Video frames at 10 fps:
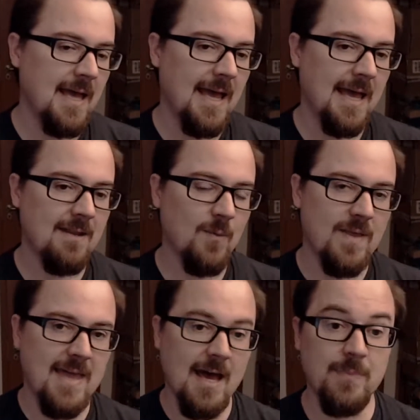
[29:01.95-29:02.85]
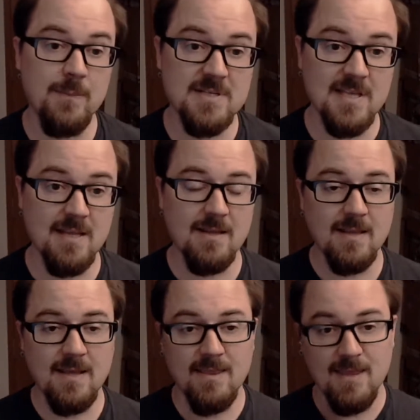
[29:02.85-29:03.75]
And the way they helped them is that
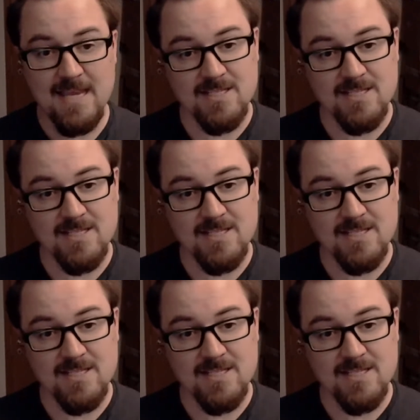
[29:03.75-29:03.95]
the Aesir